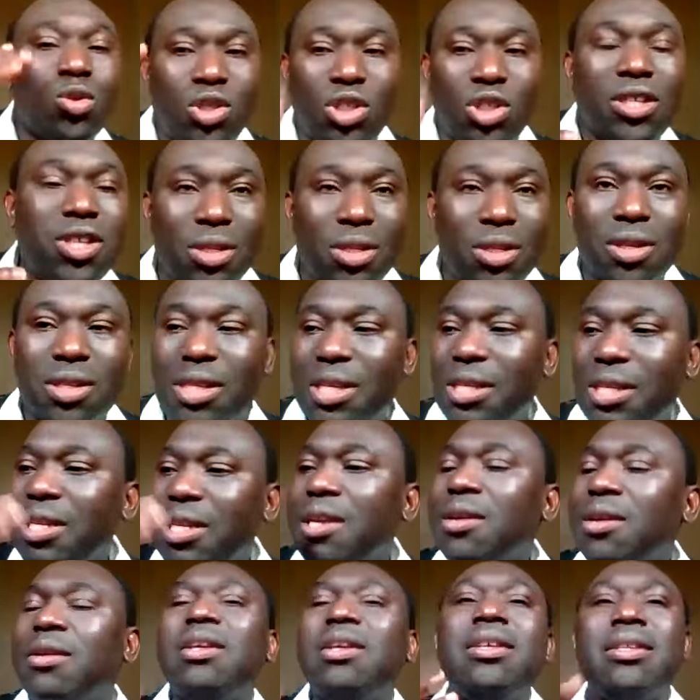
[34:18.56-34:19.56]
to Jesus, he
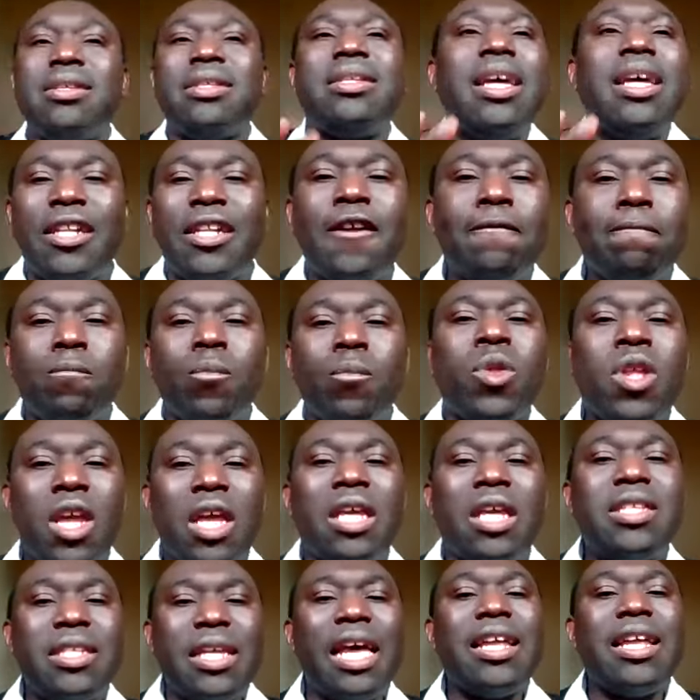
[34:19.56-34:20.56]

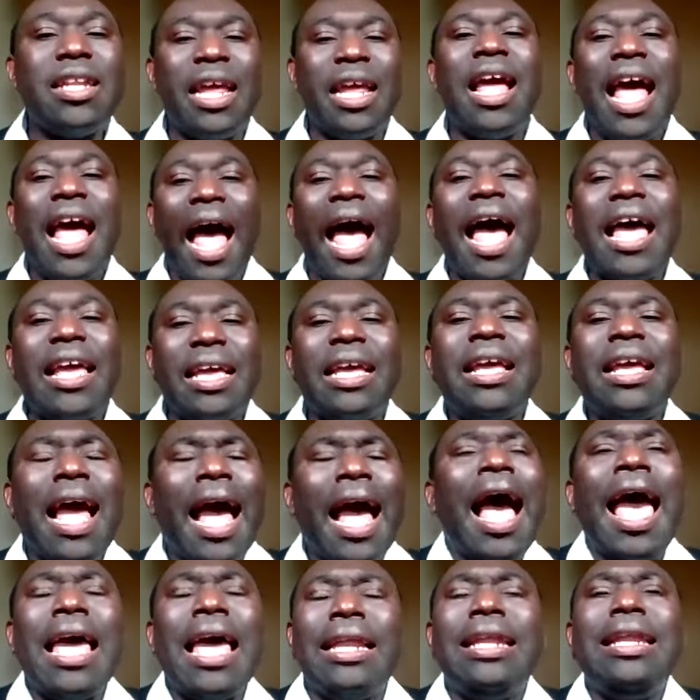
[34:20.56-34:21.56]
said, I
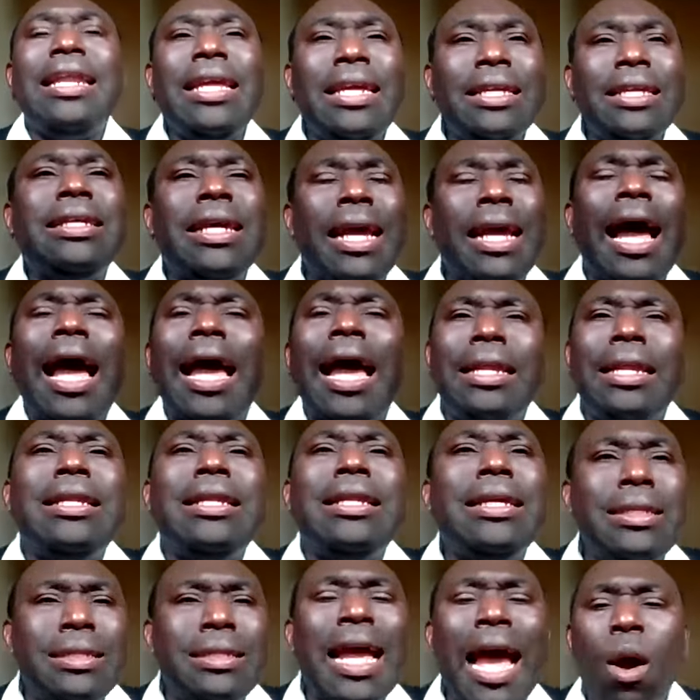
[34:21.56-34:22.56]

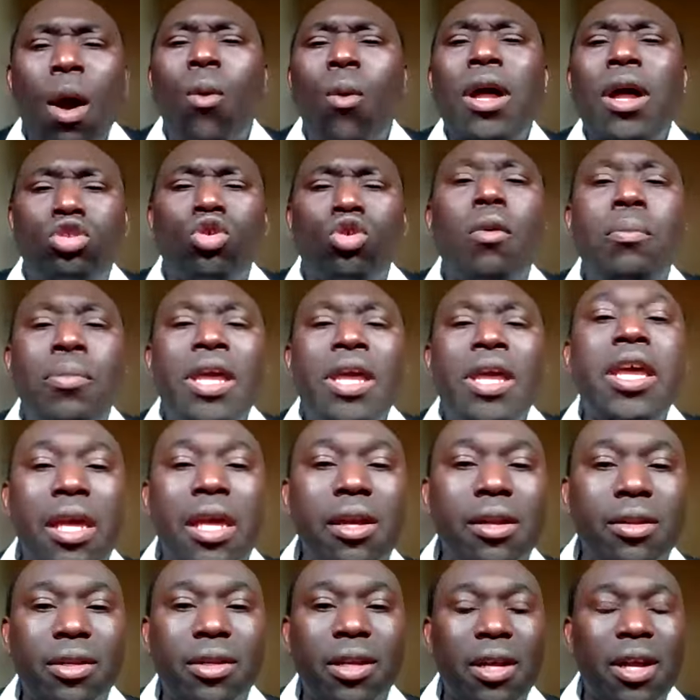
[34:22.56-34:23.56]
want to be
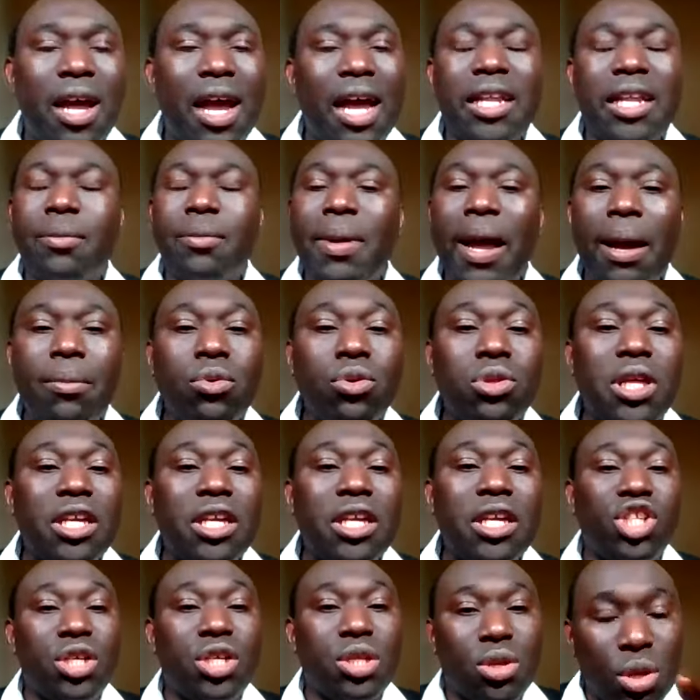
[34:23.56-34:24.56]
healed. And the Bible
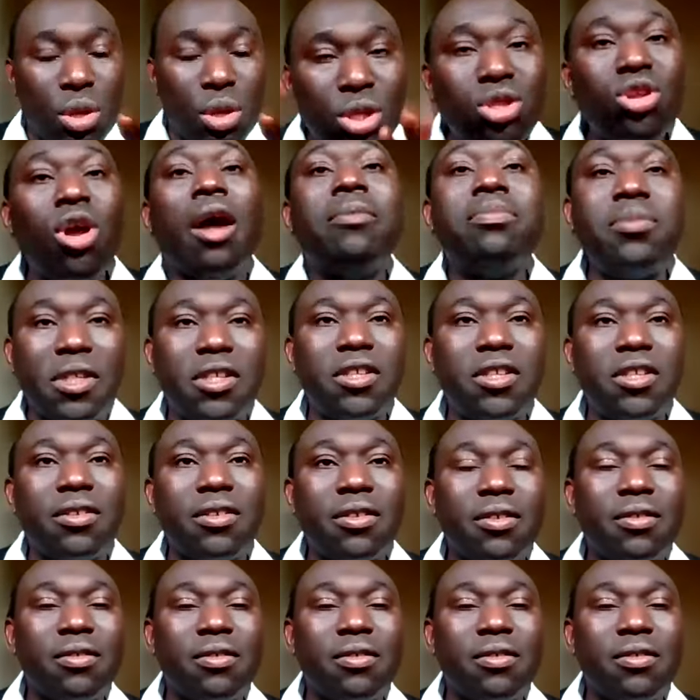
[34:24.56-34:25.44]
said Jesus stopped